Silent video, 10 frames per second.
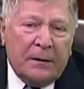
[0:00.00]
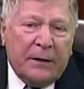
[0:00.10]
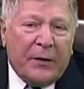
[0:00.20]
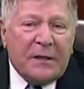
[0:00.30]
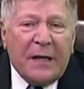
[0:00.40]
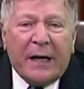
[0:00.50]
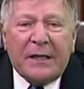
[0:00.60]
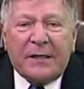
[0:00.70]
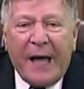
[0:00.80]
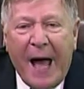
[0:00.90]
Now, it's not
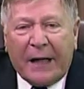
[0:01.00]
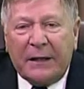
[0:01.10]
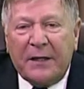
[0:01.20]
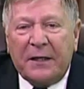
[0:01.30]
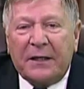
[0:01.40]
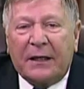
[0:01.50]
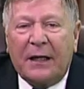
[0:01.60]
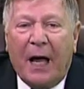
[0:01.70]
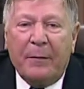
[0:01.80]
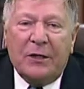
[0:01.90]
exactly that the
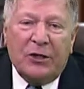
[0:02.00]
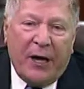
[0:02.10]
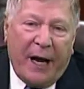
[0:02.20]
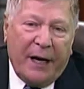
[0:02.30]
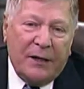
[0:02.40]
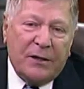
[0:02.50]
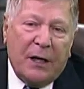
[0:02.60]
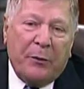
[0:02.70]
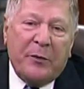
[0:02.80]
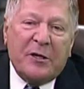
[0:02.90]
climate changed
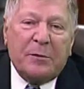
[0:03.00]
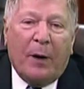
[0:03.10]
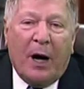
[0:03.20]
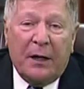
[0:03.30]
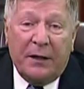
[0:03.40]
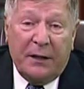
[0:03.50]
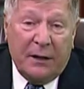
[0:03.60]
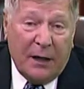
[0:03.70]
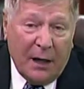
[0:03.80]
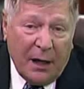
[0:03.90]
and we responded
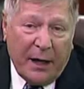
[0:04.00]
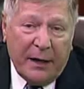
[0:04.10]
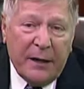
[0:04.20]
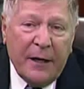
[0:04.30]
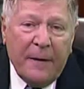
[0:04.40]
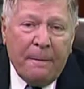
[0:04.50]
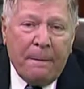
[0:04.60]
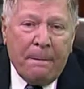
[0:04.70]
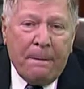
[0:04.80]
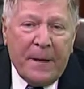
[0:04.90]
in kind.
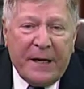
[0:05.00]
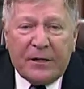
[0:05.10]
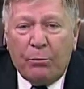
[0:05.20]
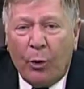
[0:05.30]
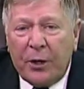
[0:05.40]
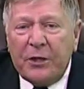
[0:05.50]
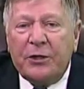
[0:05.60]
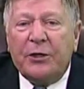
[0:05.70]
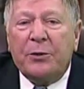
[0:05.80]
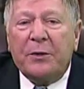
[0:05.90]
It has more to
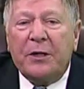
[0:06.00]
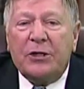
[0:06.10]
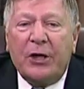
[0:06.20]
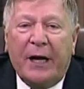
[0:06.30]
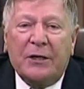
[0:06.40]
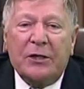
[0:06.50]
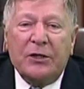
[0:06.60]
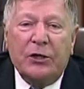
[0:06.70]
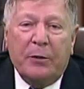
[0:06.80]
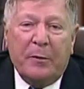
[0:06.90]
do with the changes
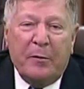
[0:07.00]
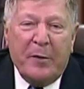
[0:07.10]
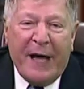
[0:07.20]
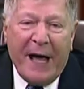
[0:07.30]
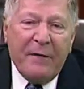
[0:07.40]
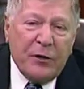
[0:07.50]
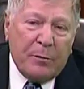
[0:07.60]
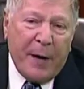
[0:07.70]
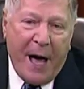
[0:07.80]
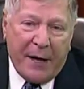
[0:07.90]
in human behavior
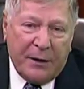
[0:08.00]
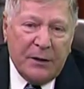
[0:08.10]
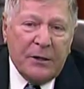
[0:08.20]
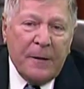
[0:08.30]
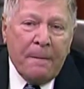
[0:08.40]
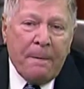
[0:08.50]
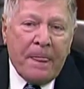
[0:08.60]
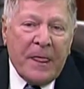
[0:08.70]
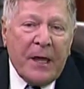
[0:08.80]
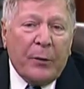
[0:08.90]
patterns
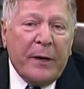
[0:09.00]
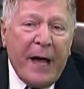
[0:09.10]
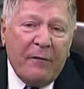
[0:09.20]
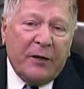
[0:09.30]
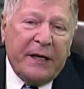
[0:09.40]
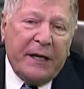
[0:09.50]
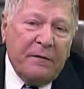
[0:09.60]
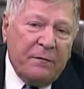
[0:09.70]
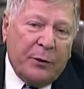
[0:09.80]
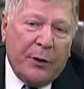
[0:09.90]
that were heavily
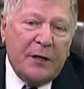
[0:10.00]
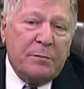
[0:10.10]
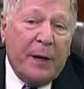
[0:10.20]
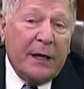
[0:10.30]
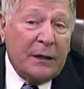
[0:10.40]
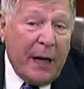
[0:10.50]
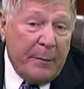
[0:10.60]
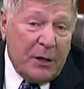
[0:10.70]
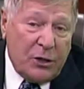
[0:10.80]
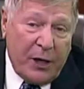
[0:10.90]
influenced by
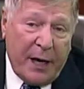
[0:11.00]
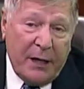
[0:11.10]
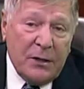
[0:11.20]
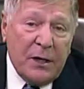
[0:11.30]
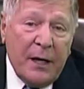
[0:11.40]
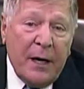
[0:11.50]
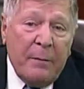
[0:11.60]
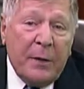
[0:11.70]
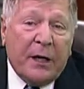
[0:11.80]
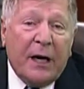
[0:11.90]
climate change,
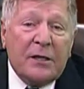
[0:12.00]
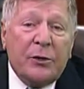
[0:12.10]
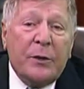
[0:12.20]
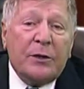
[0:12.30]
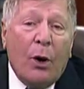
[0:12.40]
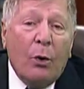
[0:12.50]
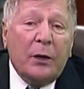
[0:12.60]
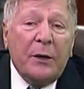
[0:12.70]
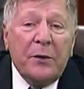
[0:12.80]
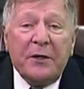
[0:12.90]
because it was
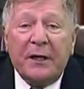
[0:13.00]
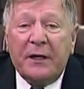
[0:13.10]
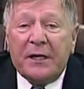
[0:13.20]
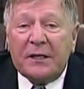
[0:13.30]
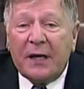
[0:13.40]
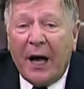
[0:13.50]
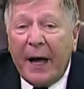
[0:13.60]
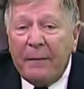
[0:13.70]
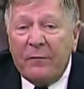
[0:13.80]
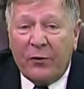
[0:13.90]
only within this
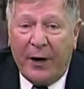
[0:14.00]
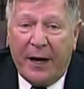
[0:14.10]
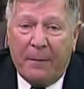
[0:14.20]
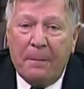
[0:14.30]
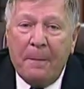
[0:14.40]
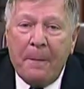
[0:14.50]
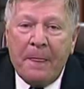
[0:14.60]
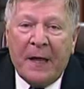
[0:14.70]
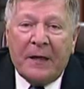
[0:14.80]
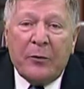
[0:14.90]
time frame
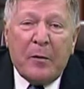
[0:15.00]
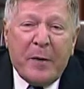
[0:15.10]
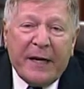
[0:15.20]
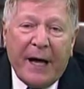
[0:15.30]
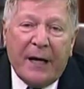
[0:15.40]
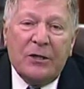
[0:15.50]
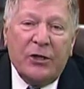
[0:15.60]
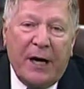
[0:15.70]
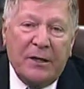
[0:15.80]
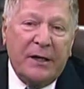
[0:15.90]
that we began
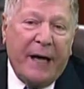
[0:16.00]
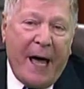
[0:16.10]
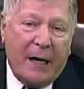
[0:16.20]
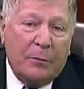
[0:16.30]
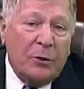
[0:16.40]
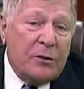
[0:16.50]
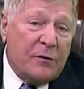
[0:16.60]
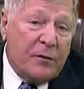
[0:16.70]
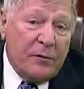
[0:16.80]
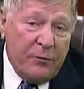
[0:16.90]
chasing animals
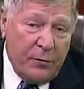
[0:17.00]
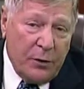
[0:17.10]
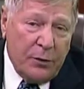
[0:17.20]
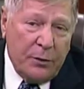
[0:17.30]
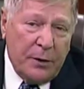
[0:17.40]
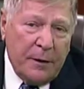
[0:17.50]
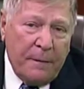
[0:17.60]
for food.